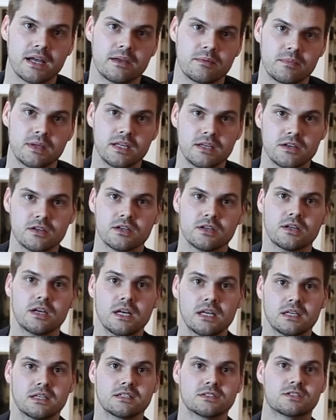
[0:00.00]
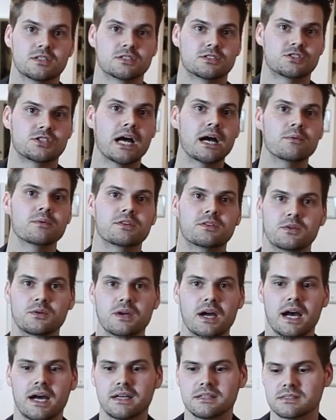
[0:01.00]
I am here to chat with you
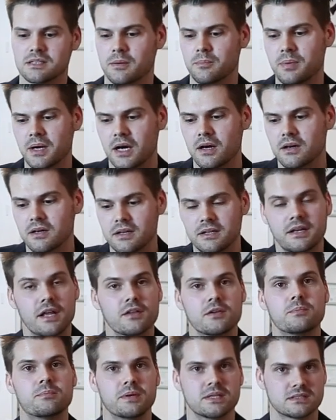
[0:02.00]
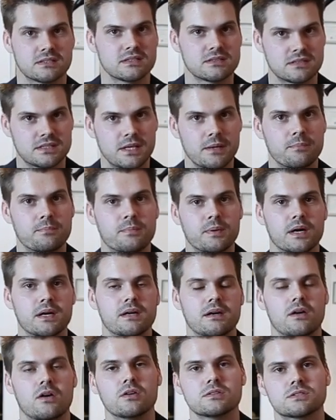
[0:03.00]
guys about another business tip,
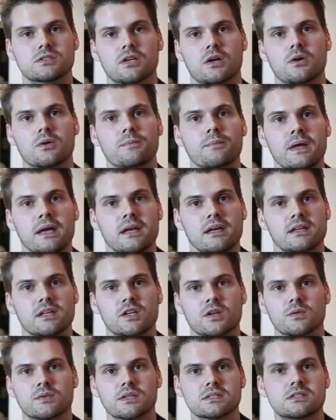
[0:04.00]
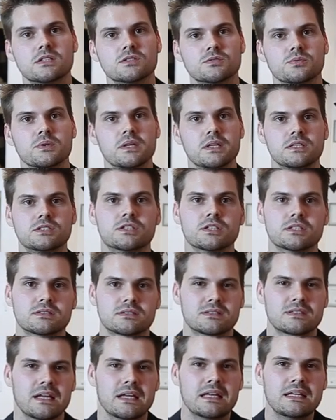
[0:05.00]
but also, you know, this is really
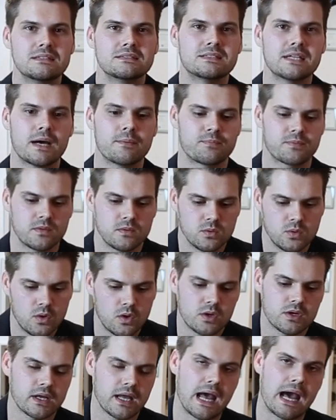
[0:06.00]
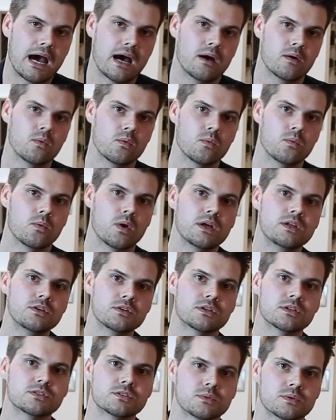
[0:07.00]
just in-depth look at what
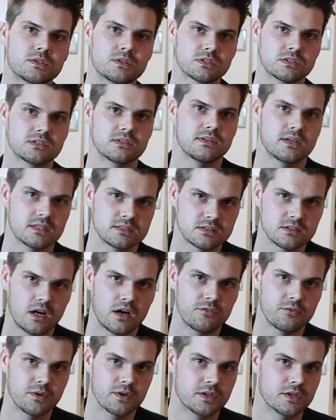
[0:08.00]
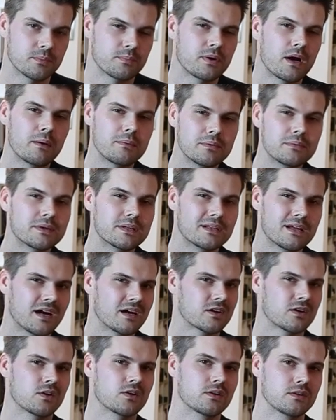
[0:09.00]
you can do with your salon software that you're probably
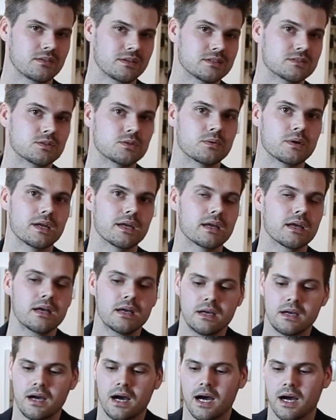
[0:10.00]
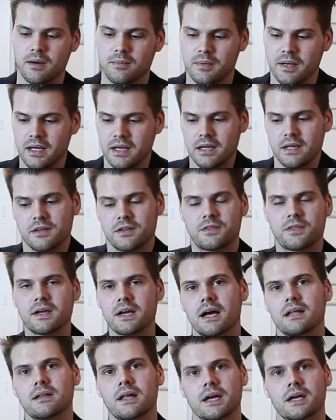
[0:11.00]
not currently doing. Um, the
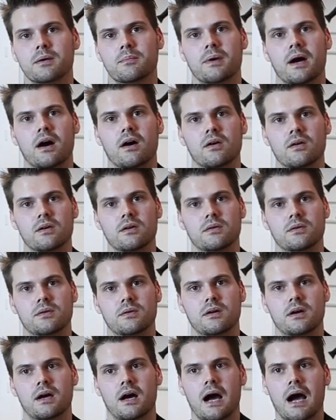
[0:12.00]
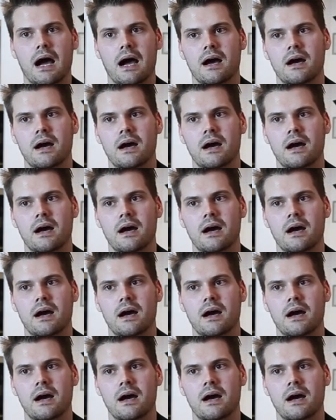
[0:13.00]
thing I like about uh,